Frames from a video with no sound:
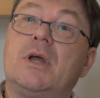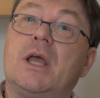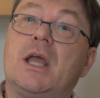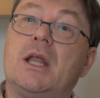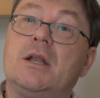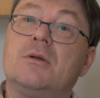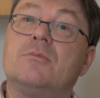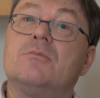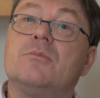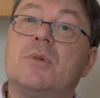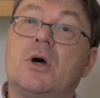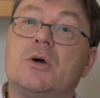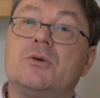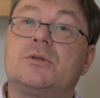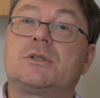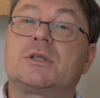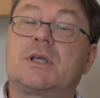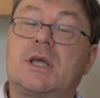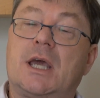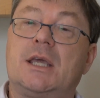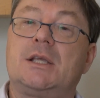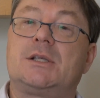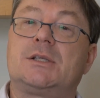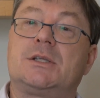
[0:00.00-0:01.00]
in
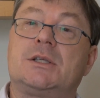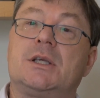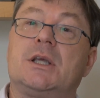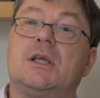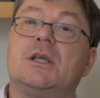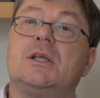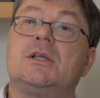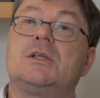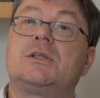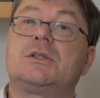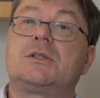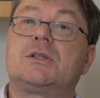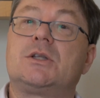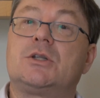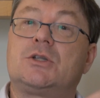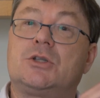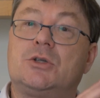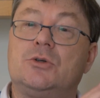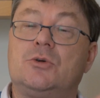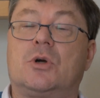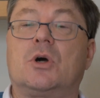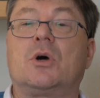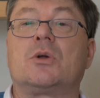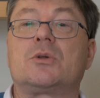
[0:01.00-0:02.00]
most cases, the
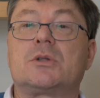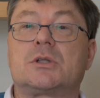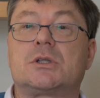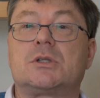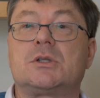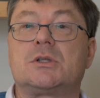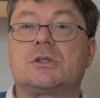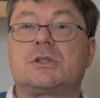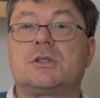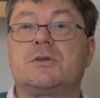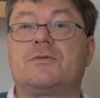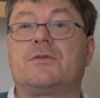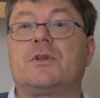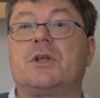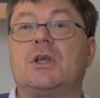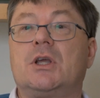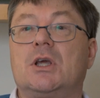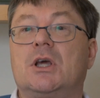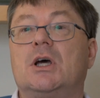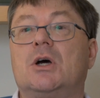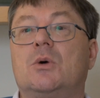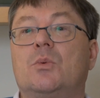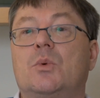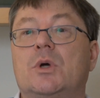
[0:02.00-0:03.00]
two consuls of the
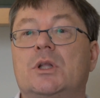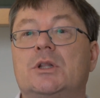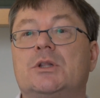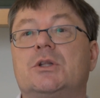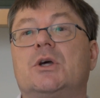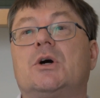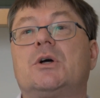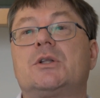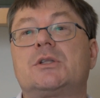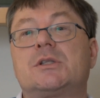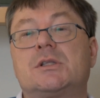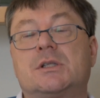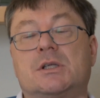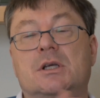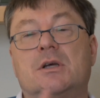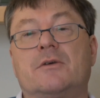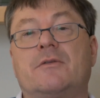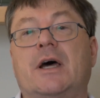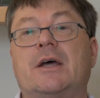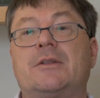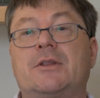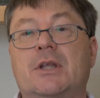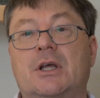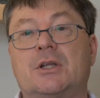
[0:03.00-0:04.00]
year will not
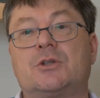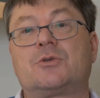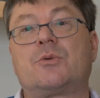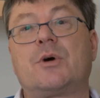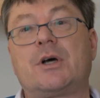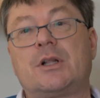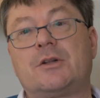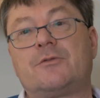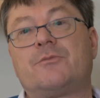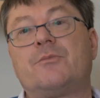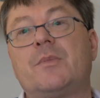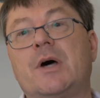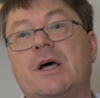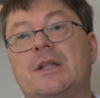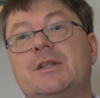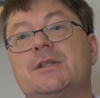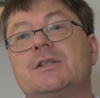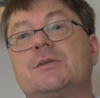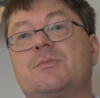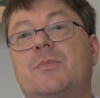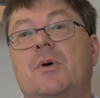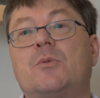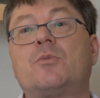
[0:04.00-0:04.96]
serve out their 12 months,